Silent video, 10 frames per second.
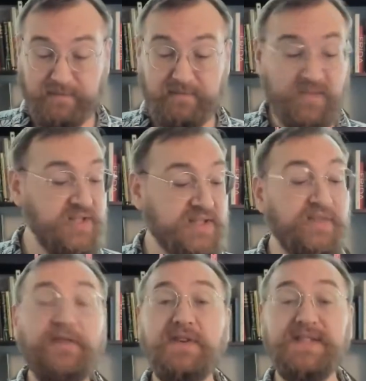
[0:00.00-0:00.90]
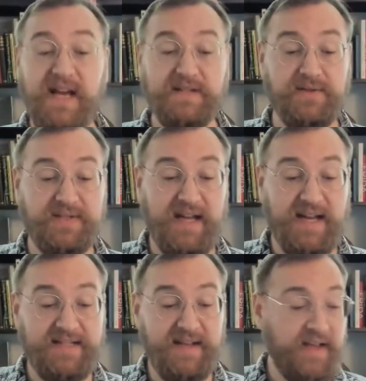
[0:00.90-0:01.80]
So the first
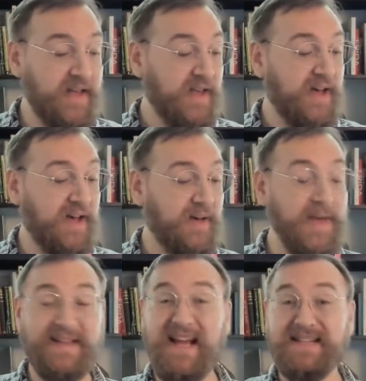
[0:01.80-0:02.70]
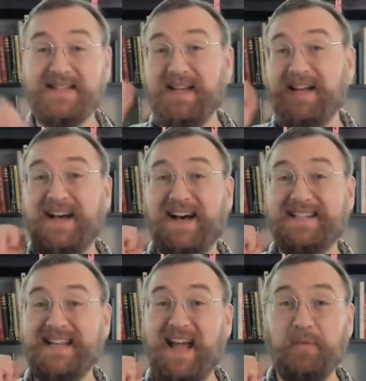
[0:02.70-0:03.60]
exercise, and yes,
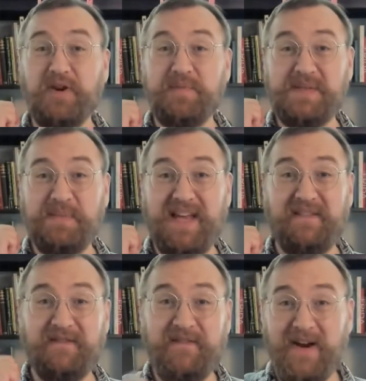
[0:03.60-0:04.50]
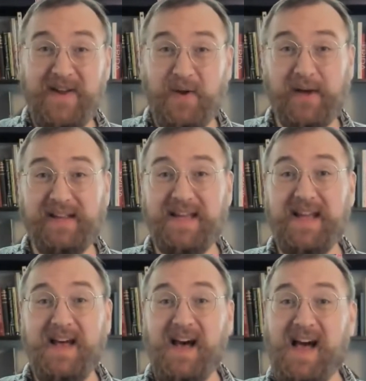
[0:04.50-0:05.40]
today I'm going to be speaking very quickly.
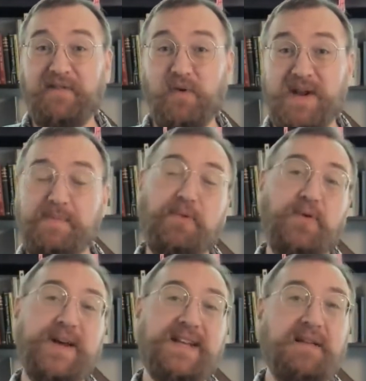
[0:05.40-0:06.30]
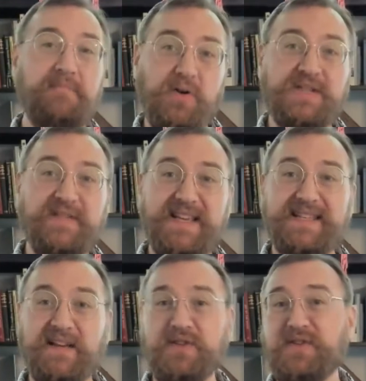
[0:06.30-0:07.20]
I've already pre-done most of these
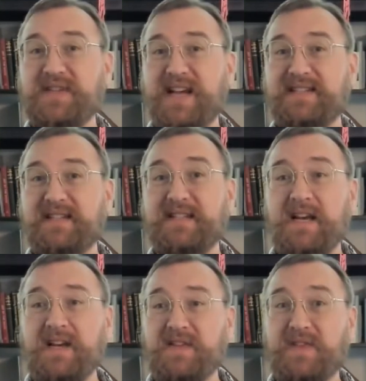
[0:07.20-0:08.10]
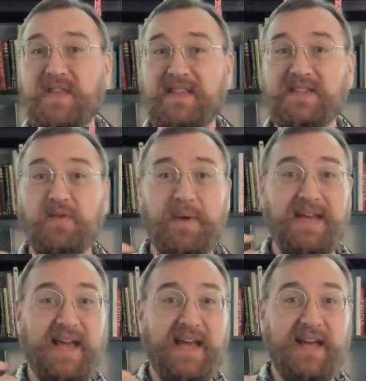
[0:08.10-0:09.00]
exercises so that this will
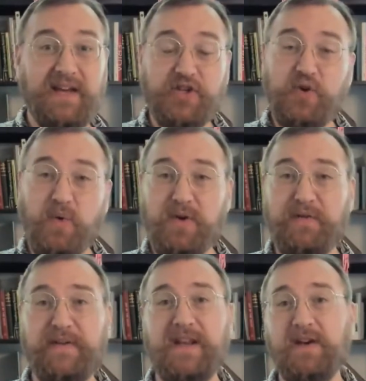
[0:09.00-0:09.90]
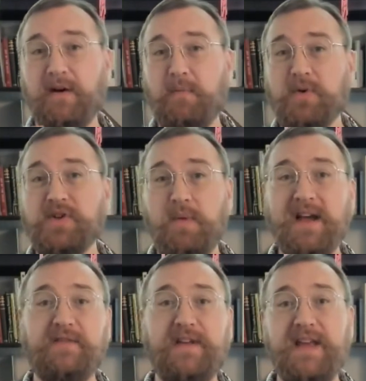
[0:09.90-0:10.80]
be a shorter video, a more
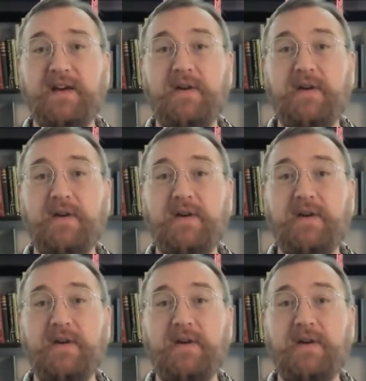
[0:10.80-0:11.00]
direct video.